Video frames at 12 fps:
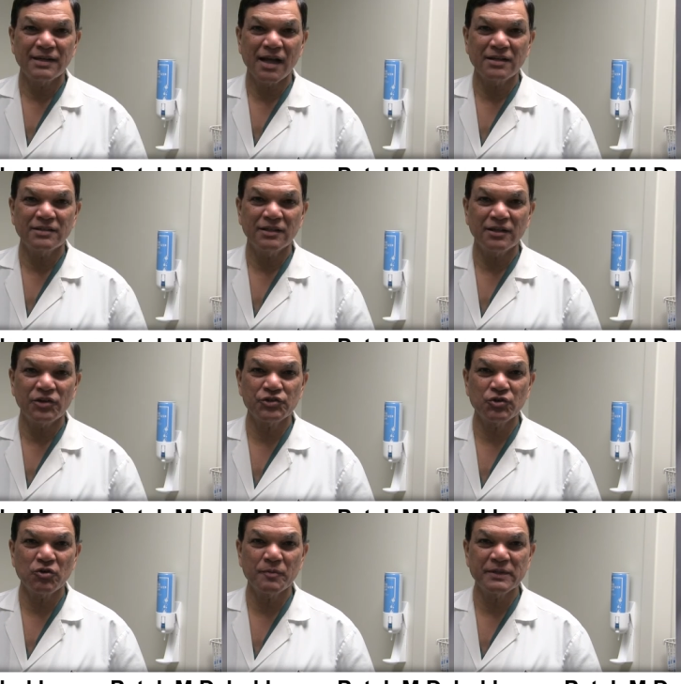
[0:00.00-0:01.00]
Doctor
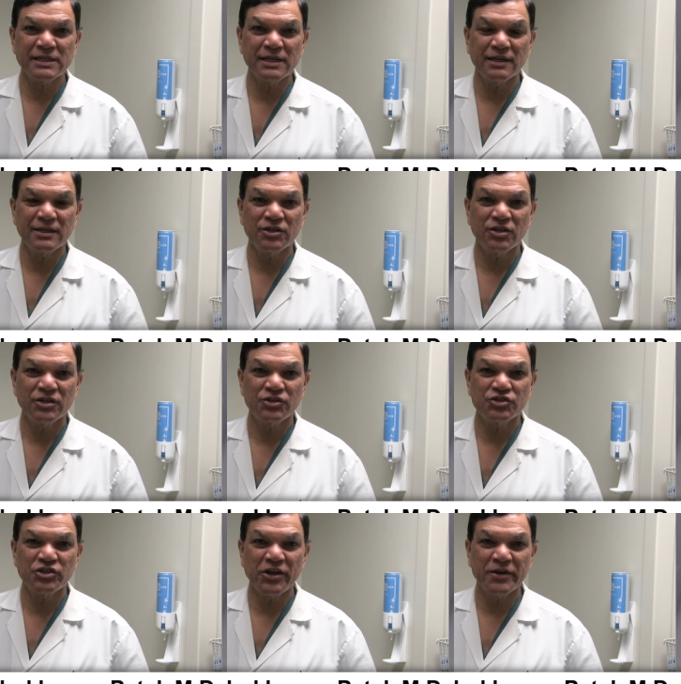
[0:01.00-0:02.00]
Ashok Patel,
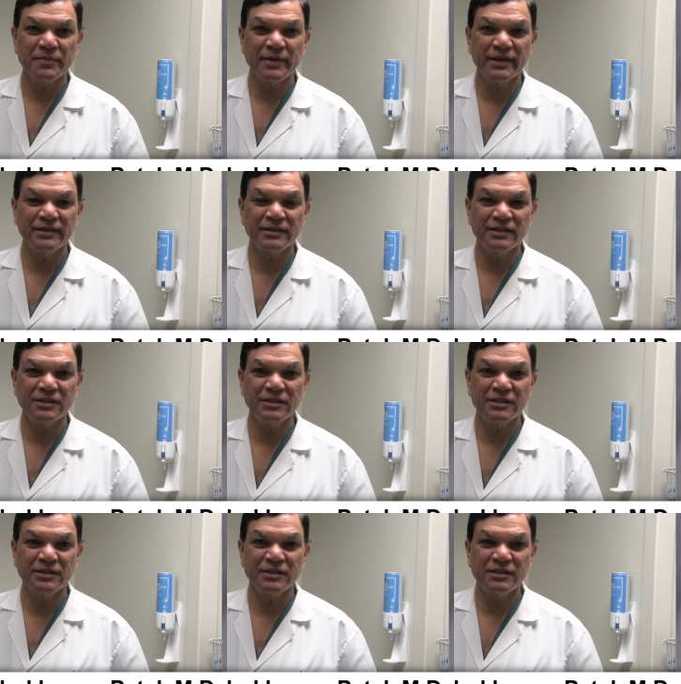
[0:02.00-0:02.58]
chairman,